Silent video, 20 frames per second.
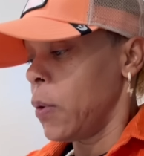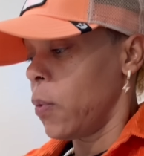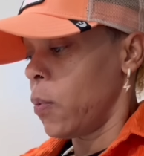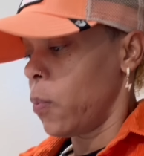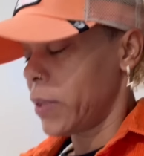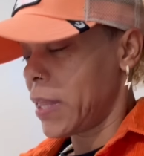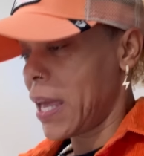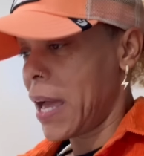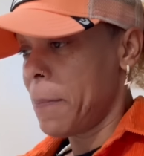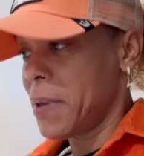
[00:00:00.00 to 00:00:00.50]

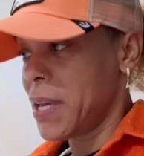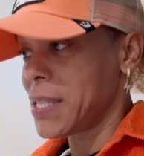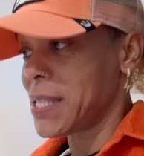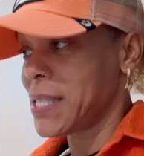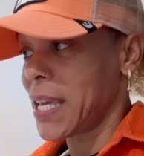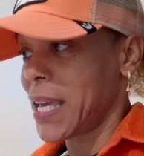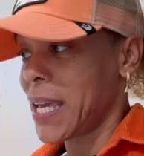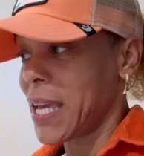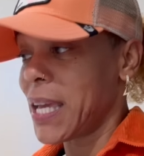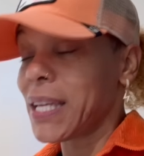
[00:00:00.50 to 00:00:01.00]
with that being
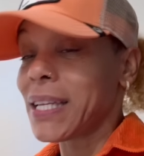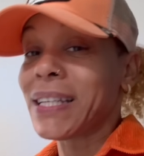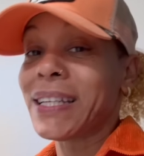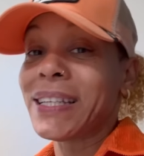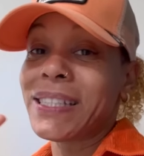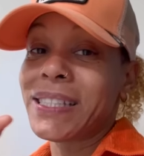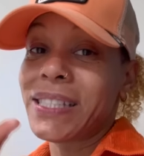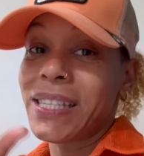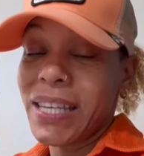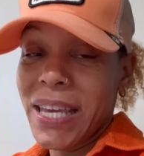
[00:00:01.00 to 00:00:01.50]
said,
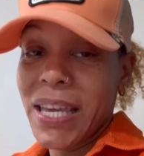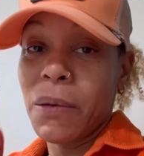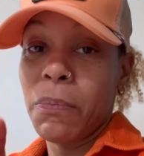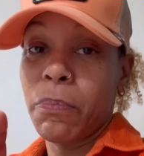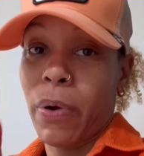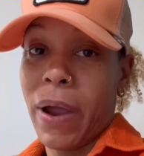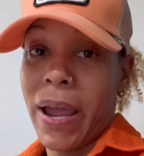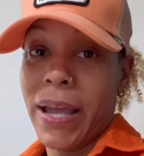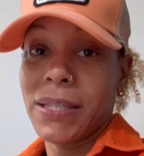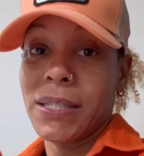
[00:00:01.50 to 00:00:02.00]
she getting
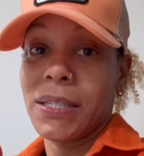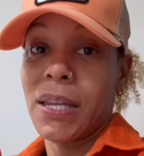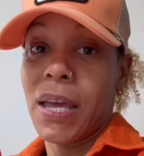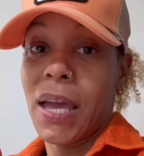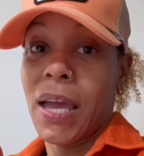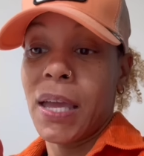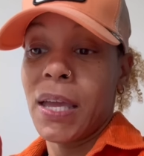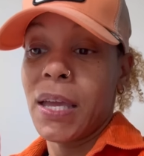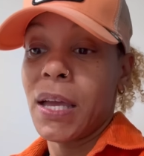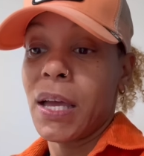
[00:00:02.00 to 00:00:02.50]
pranked
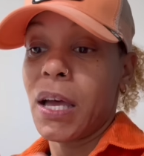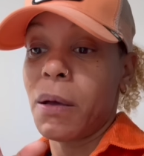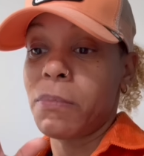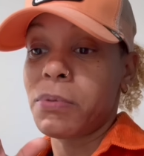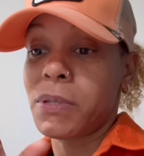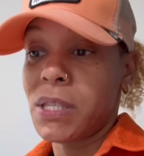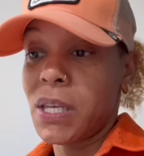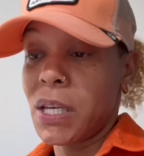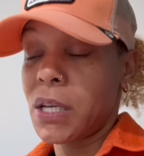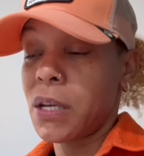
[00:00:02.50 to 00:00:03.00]
today. I'm
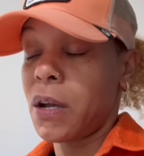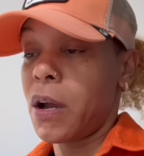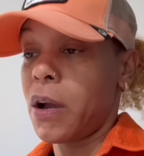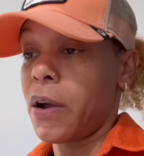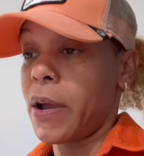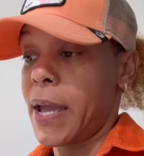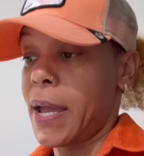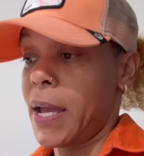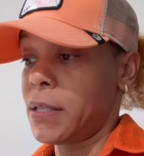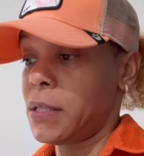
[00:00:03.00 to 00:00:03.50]
sick of
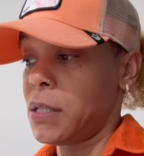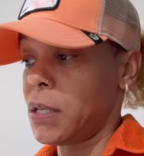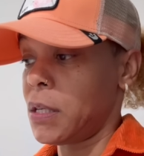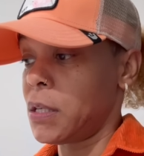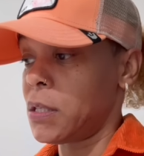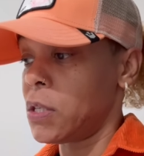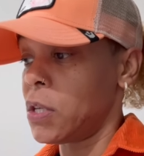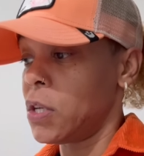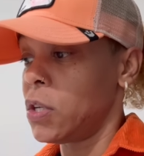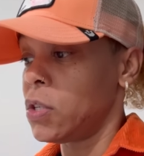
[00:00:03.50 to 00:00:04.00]
her
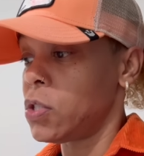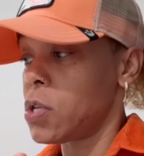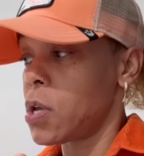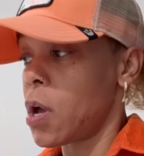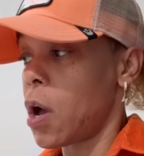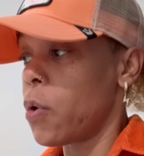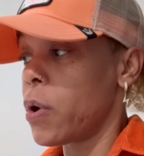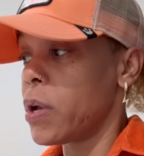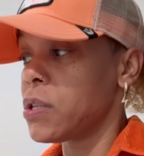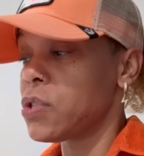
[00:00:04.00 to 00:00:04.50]
antics. She
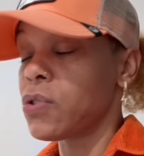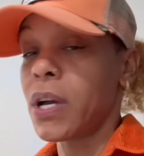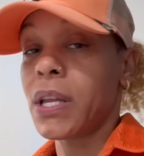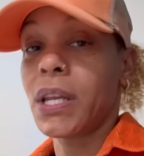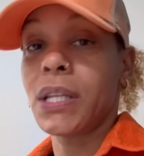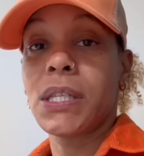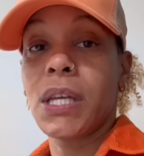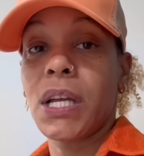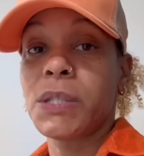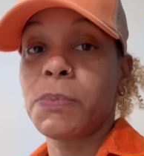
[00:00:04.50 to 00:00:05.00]
always
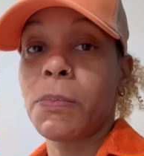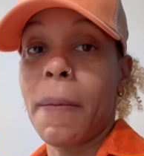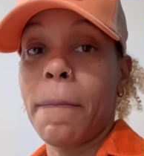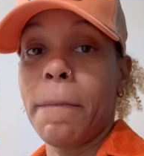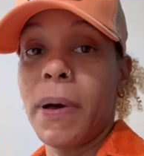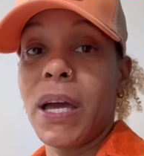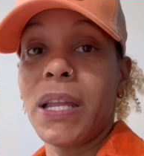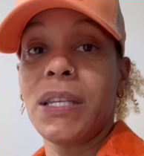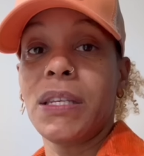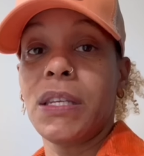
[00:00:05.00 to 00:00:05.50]
trying to touch my
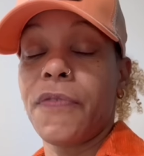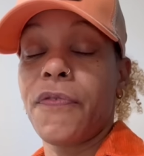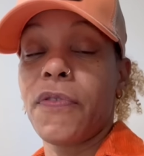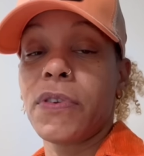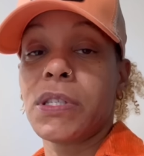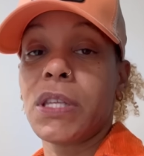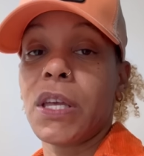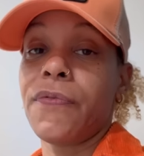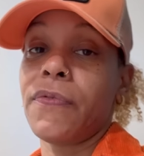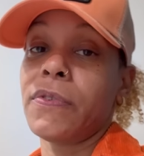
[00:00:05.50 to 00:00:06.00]
butt and
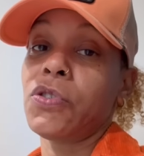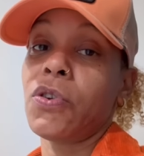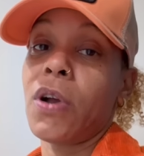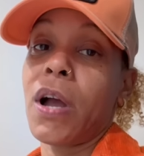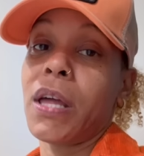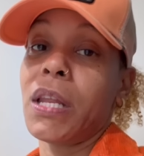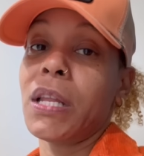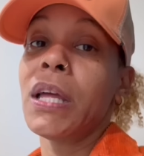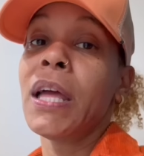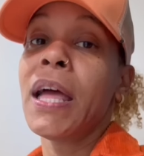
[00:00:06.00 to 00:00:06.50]
different stuff and
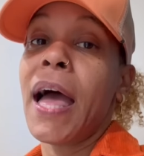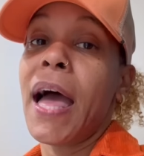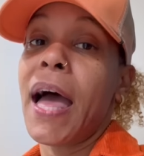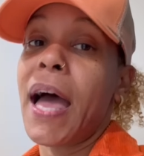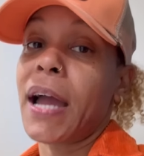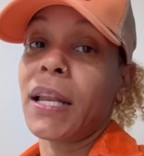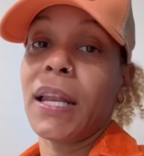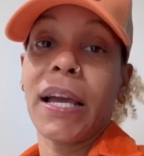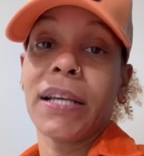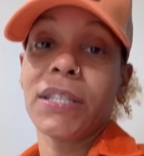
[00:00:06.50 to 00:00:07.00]
trying to
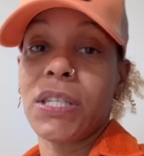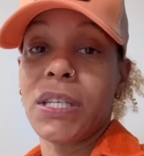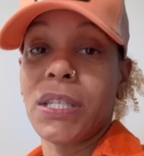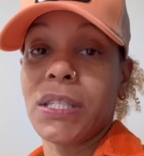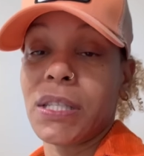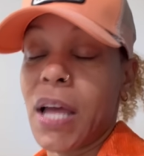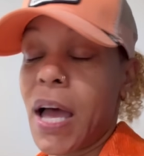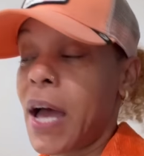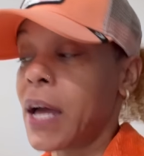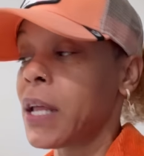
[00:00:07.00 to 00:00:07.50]
act like
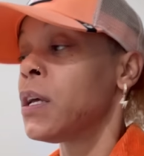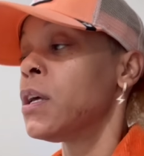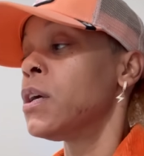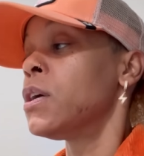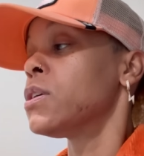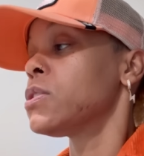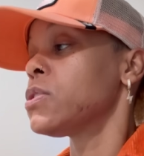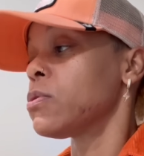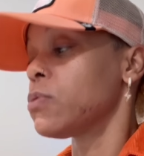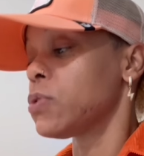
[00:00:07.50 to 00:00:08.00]
she's not.
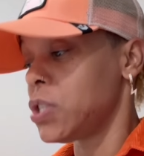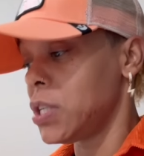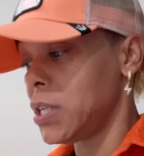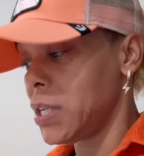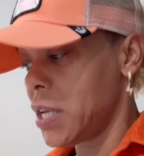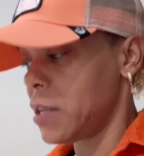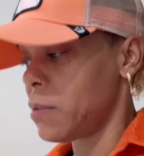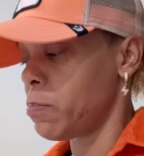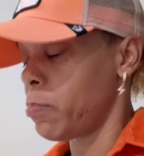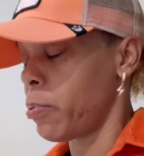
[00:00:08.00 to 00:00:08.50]
So she
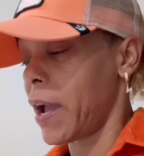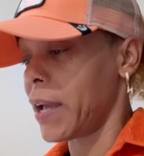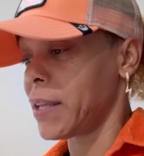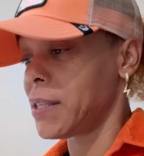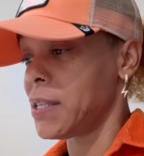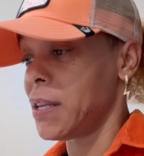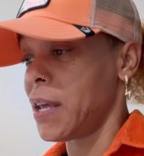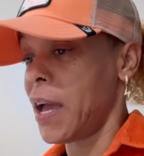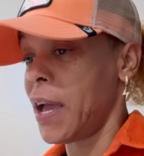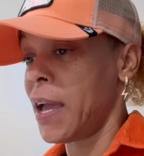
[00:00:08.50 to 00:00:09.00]
getting pranked
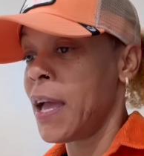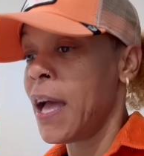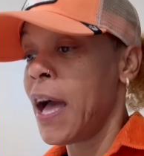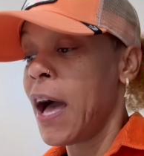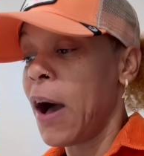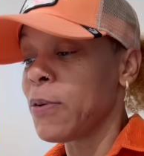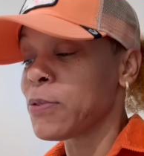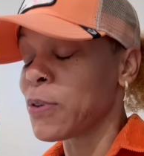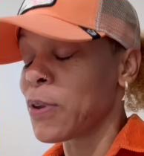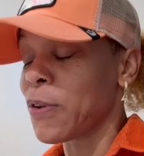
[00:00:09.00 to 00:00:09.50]
today.
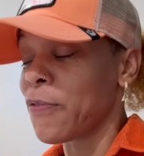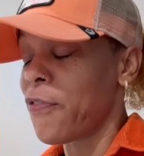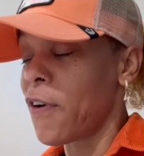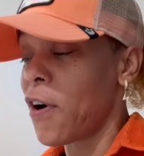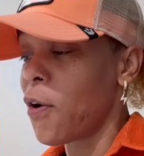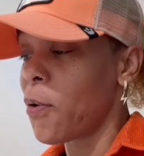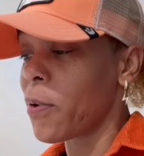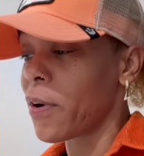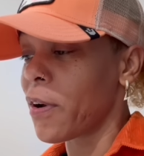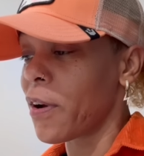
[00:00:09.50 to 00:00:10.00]
I was on the
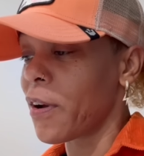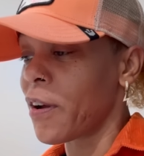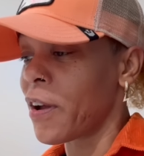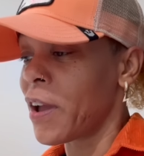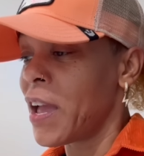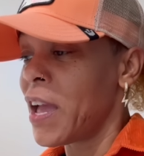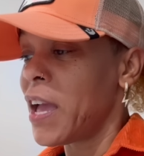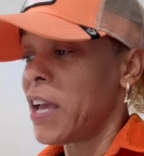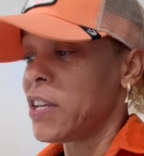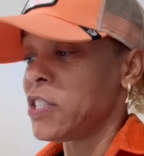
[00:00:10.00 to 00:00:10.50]
phone with her
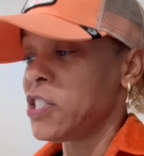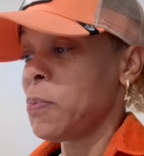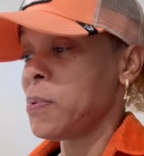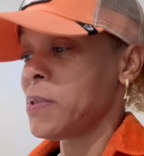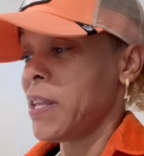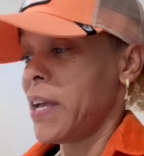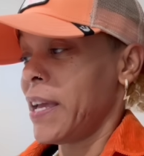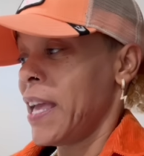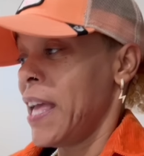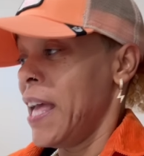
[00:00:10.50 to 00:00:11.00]
and she was
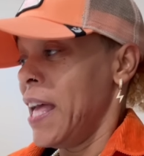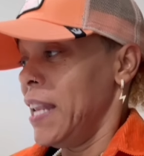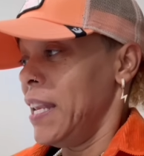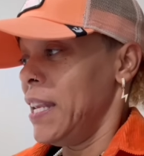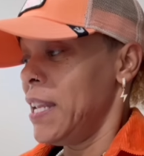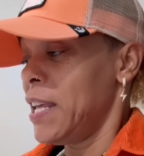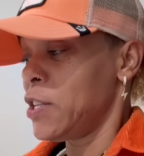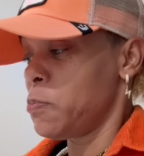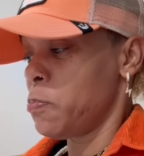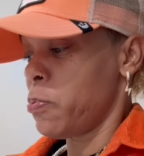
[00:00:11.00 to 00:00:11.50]
like,
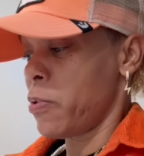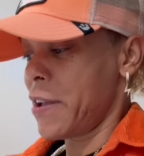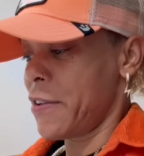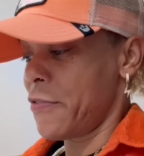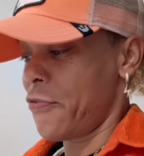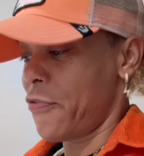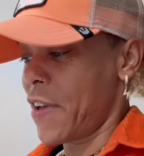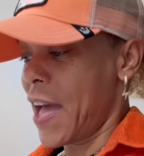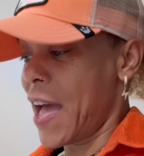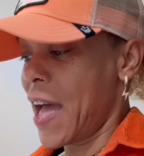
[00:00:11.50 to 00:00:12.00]
let's prank
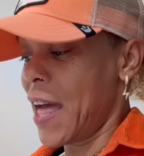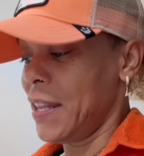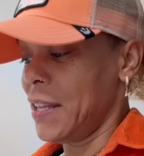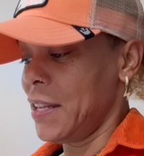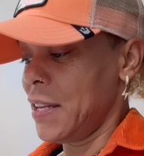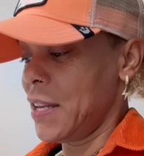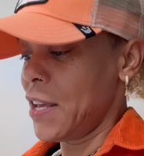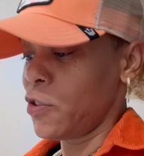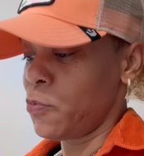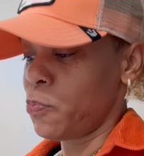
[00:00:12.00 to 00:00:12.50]

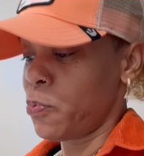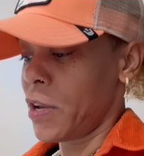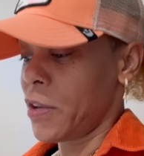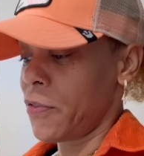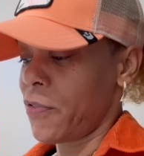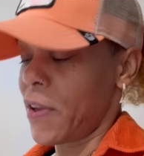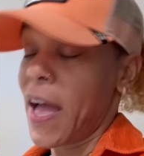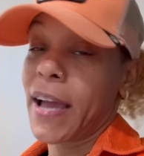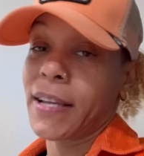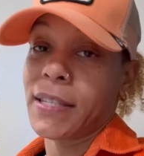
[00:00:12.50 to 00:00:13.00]
Fallon, let's prank.
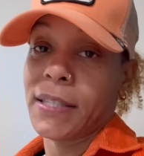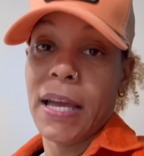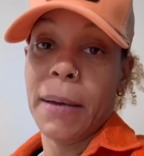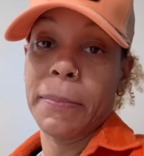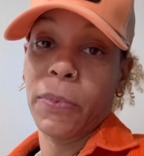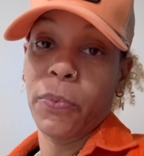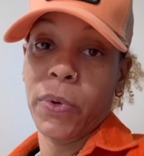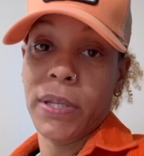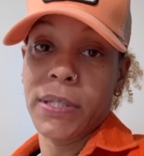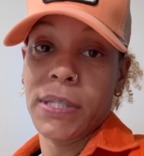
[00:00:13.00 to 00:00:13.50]
Actually, I'm
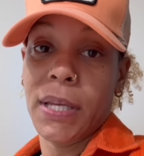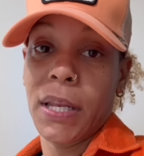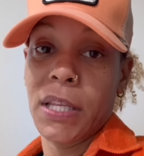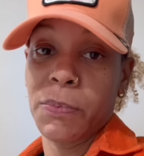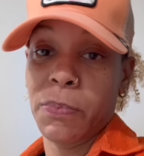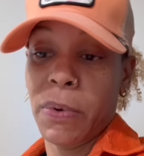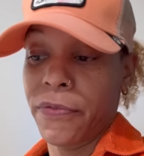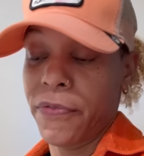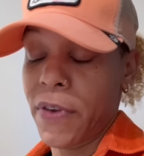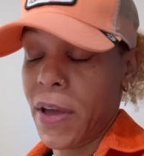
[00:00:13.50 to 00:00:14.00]
the one to say
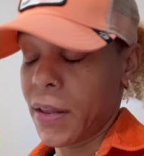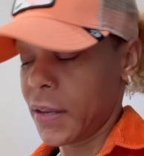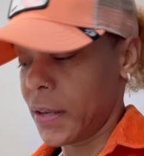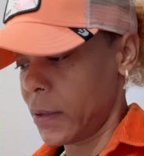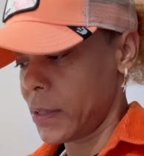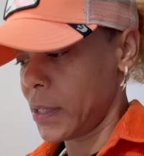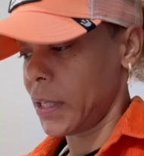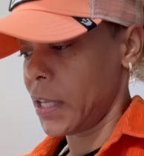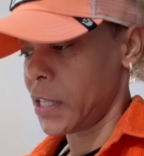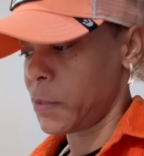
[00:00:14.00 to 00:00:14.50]
let's prank Fallon.
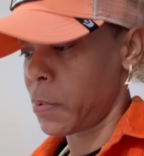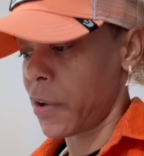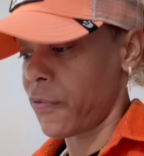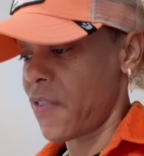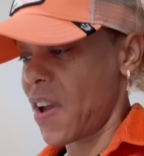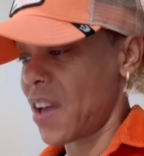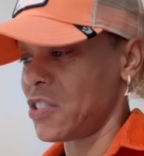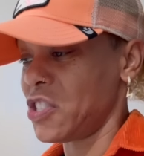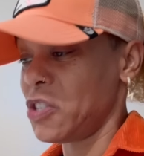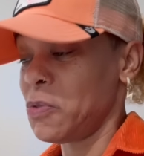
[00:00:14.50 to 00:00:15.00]
I'm like, let's prank
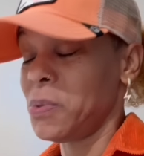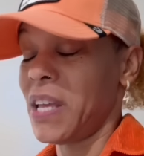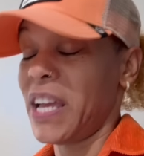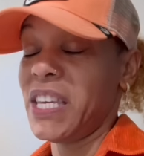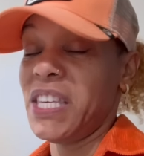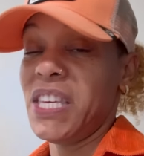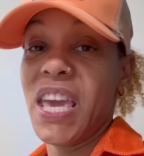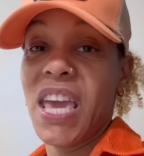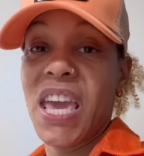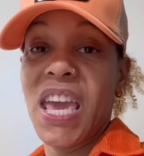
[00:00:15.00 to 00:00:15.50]
Fallon. She was like,
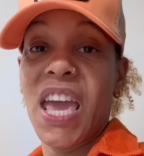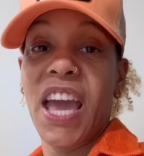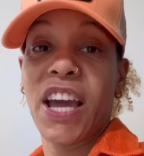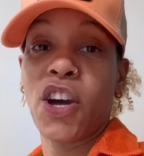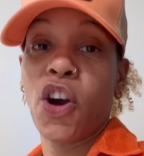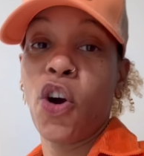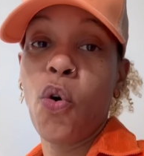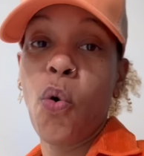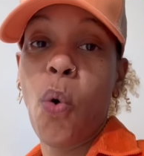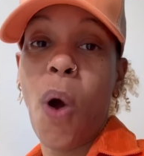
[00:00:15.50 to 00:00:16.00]
yeah,
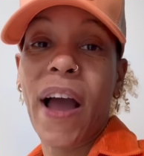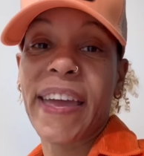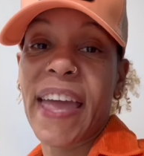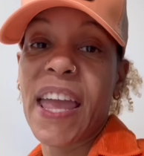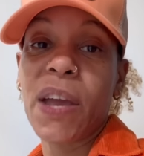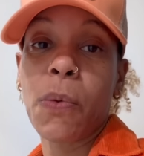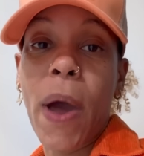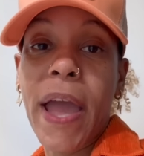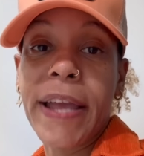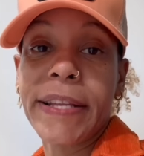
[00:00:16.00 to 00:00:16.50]
cool. I
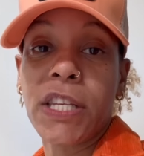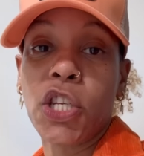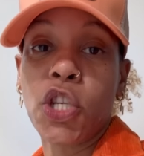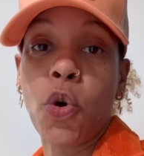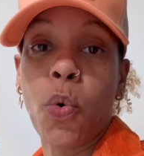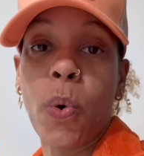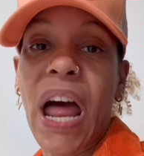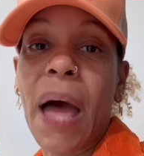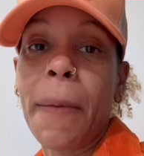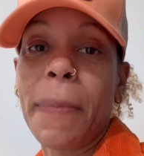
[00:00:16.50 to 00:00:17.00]
can't wait to
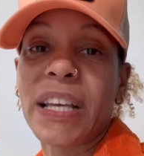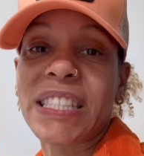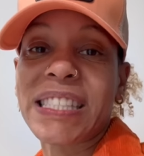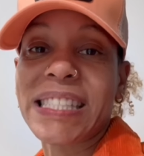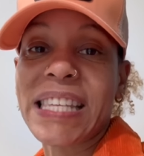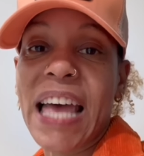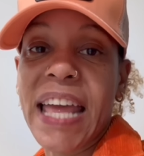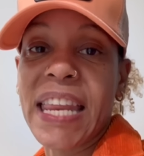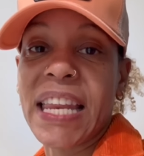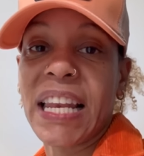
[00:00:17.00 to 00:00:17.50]
do it. I'm
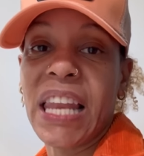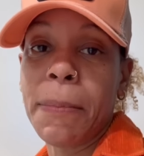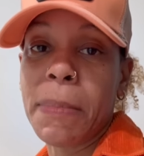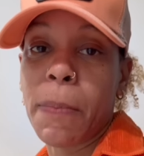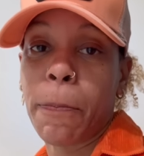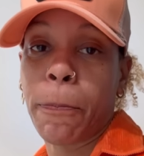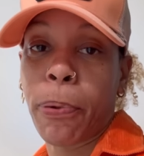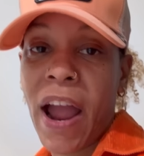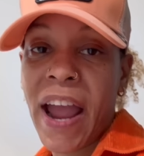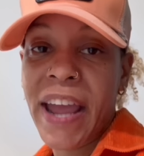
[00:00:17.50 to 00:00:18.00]
excited. Let
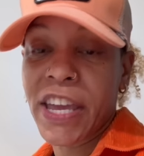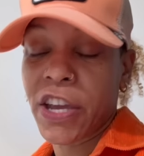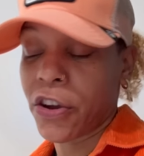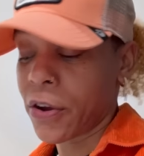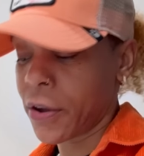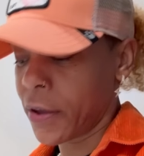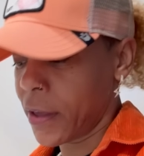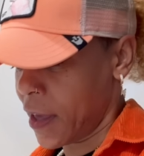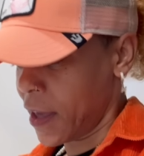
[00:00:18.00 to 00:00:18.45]
me prank her.